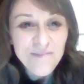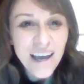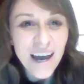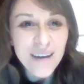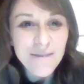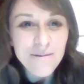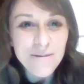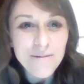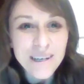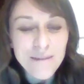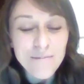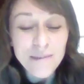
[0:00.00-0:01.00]
And we
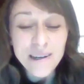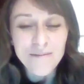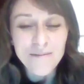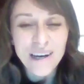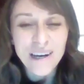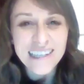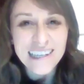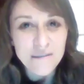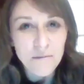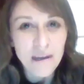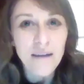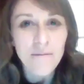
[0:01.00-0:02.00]
want to pick her mind a
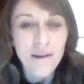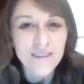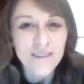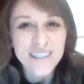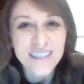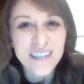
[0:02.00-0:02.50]
little bit about